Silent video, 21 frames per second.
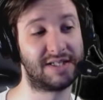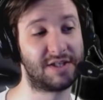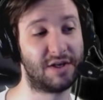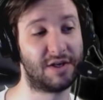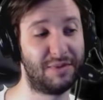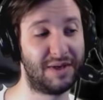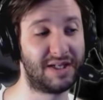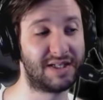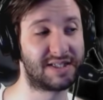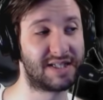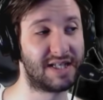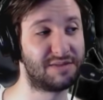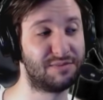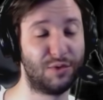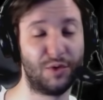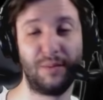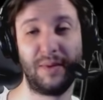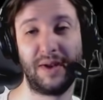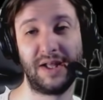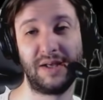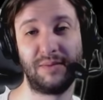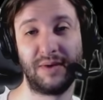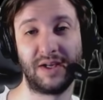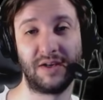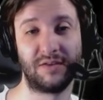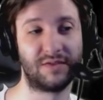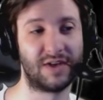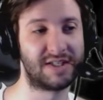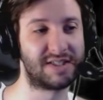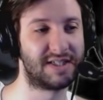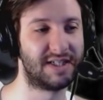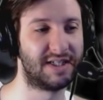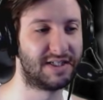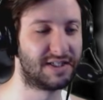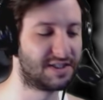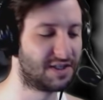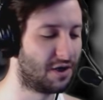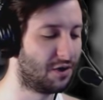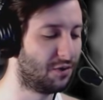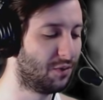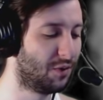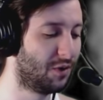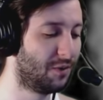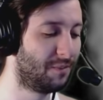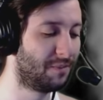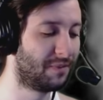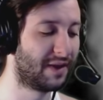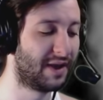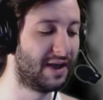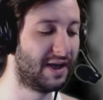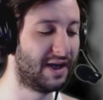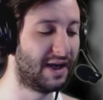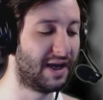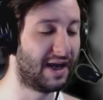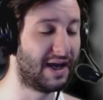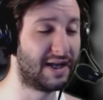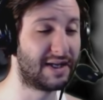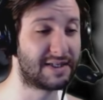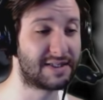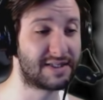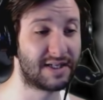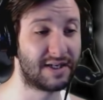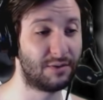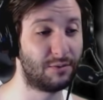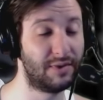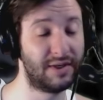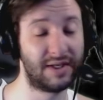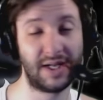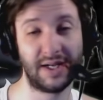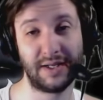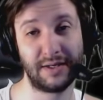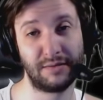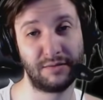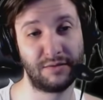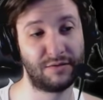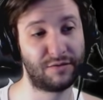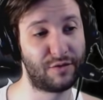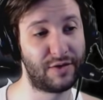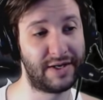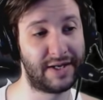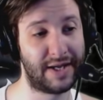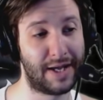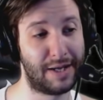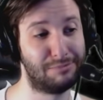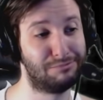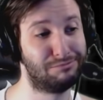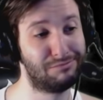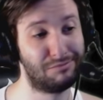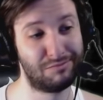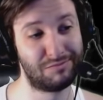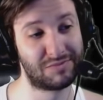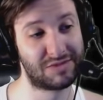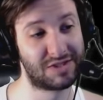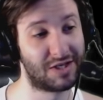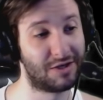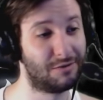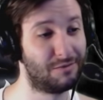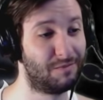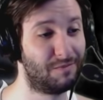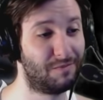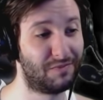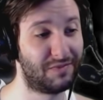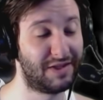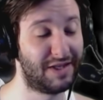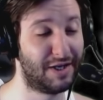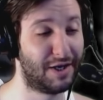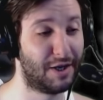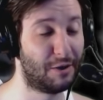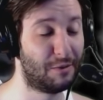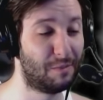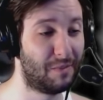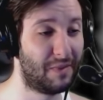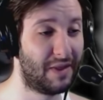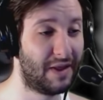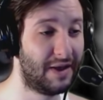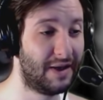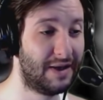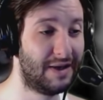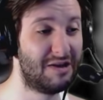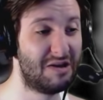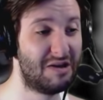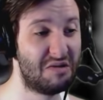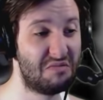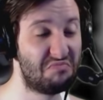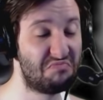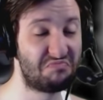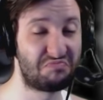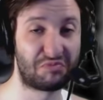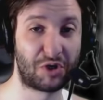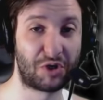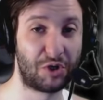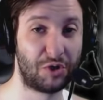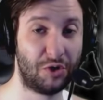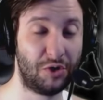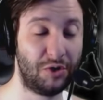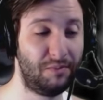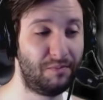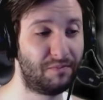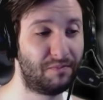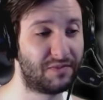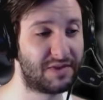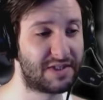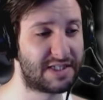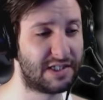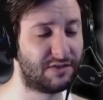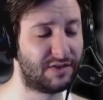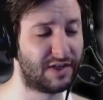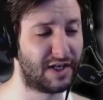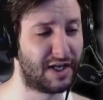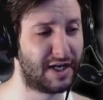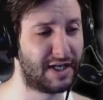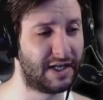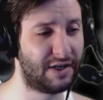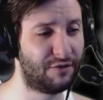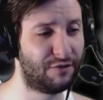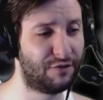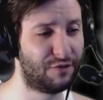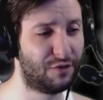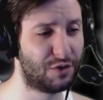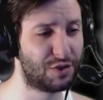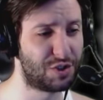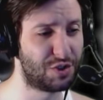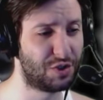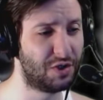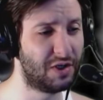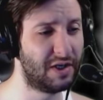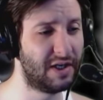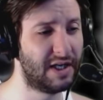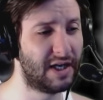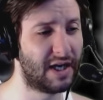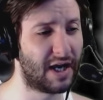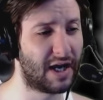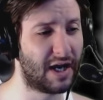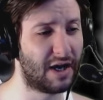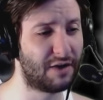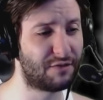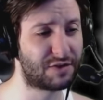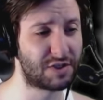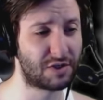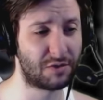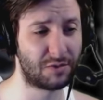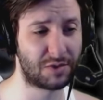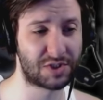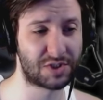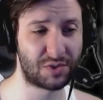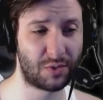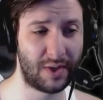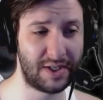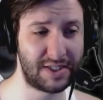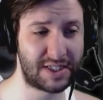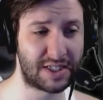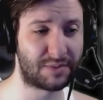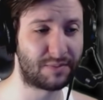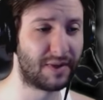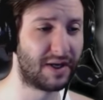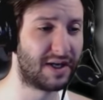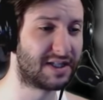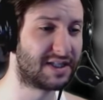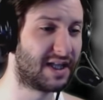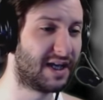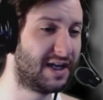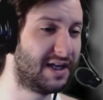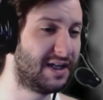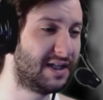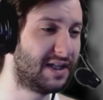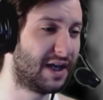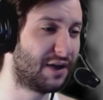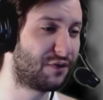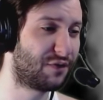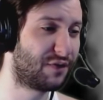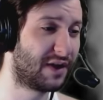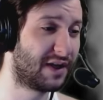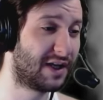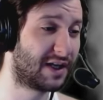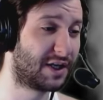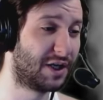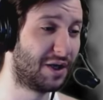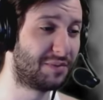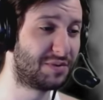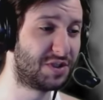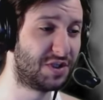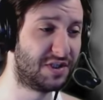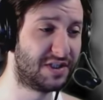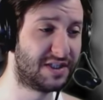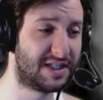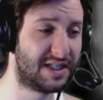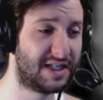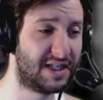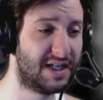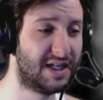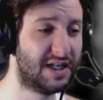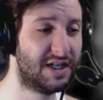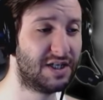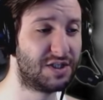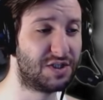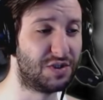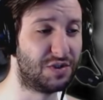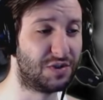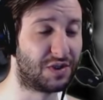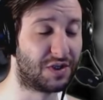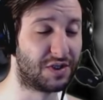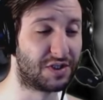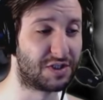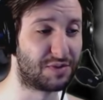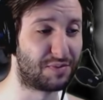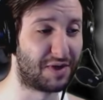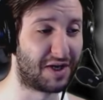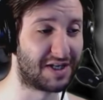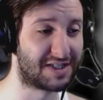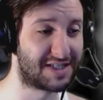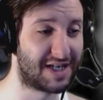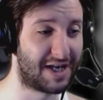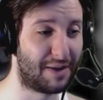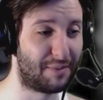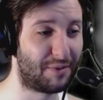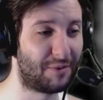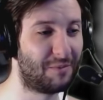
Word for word: So it means there's more money being invested in Total War, and uh, we're getting a free game. So, you know, cool, silver lining for sure. Uh, for Total War's 20th birthday, that felt like an opportunity too good to pass up.